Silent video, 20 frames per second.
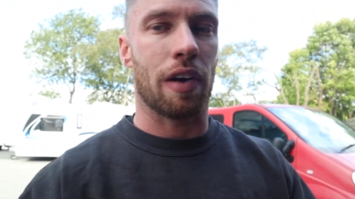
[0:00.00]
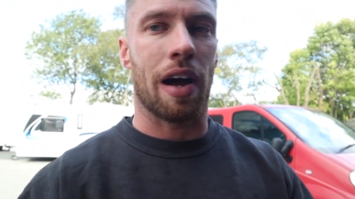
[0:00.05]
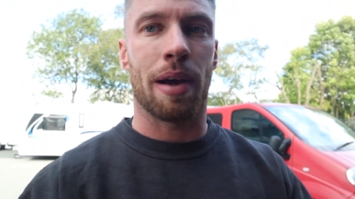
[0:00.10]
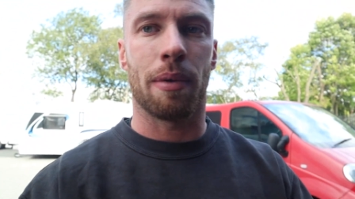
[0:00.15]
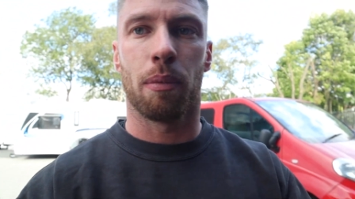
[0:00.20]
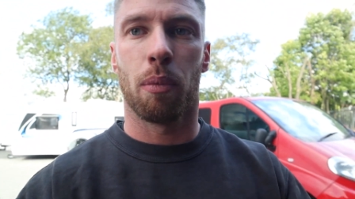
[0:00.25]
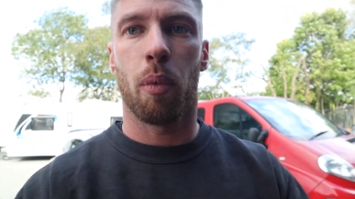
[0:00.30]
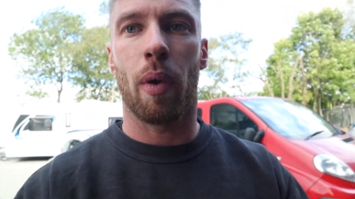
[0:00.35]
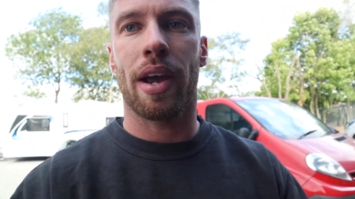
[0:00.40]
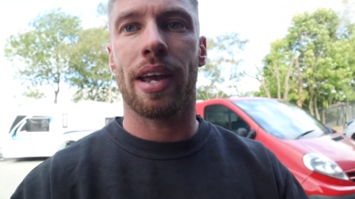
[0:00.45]

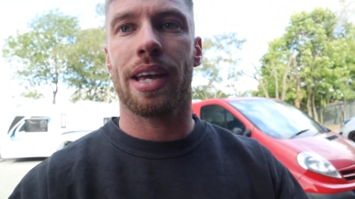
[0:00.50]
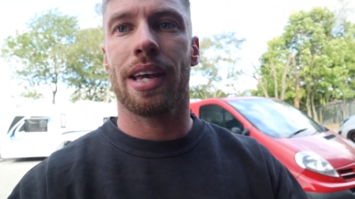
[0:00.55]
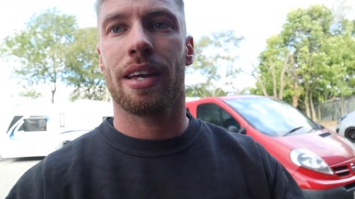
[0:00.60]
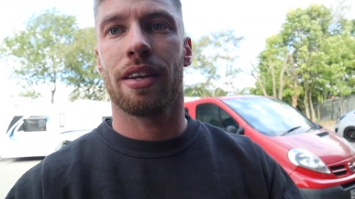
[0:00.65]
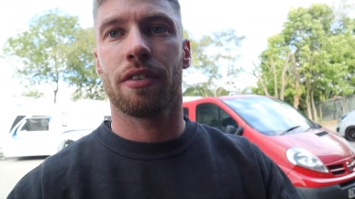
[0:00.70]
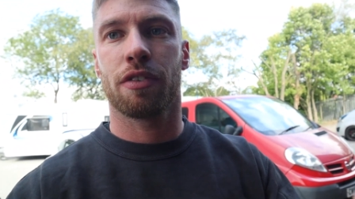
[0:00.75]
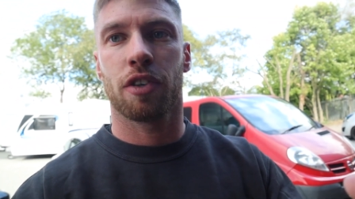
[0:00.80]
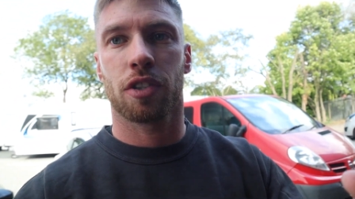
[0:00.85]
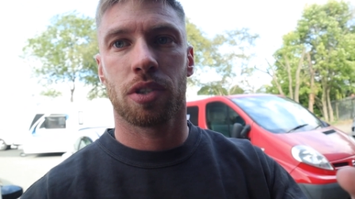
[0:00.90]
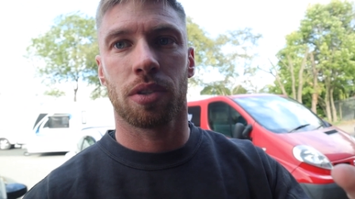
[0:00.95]
I'm
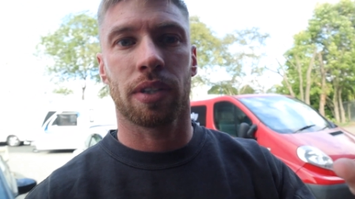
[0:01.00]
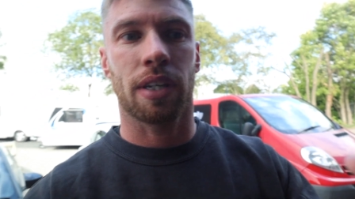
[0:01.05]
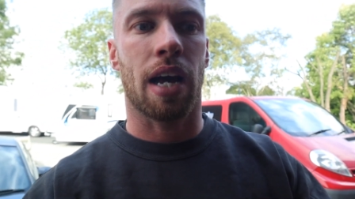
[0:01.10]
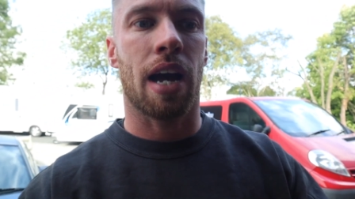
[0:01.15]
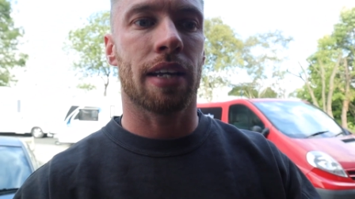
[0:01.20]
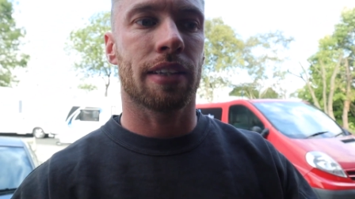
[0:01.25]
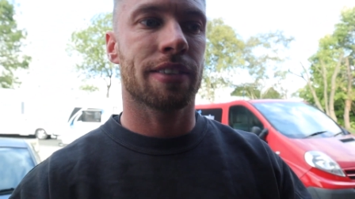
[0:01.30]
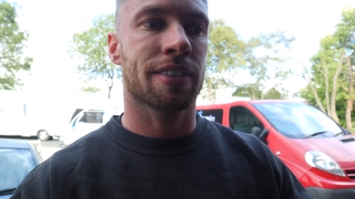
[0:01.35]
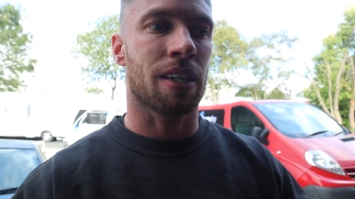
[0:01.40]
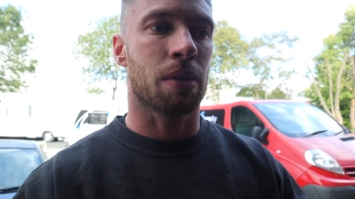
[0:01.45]
waiting for some
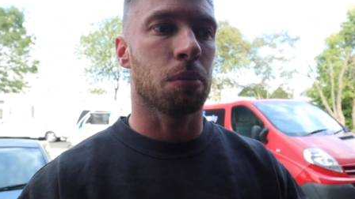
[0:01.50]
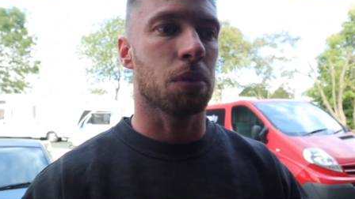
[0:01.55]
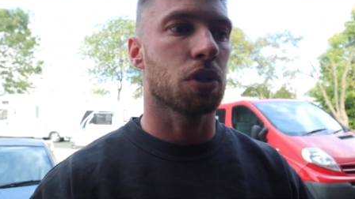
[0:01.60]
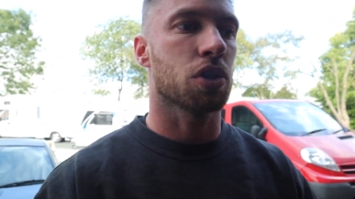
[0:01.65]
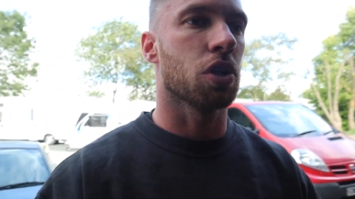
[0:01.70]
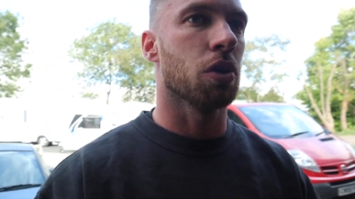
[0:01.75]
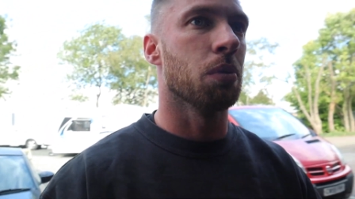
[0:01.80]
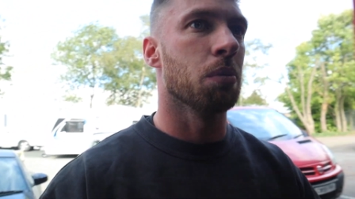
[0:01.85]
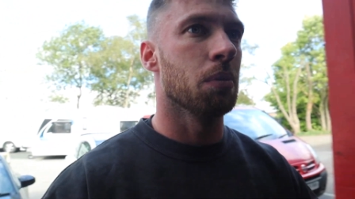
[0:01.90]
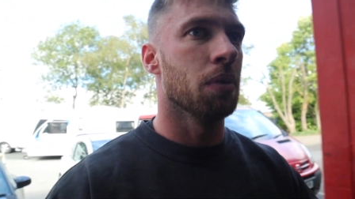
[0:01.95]
guy to send me
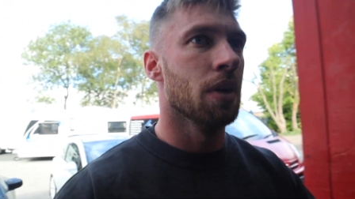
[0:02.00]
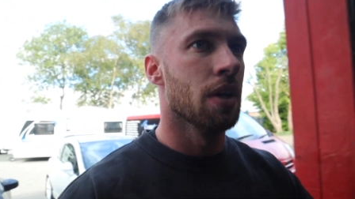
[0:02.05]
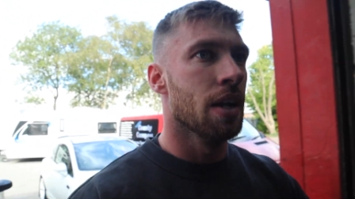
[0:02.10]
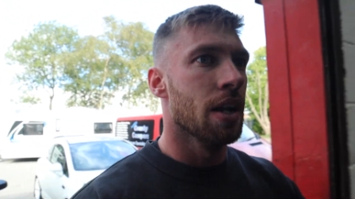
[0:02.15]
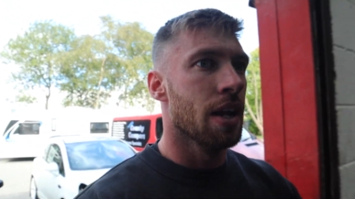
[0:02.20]
some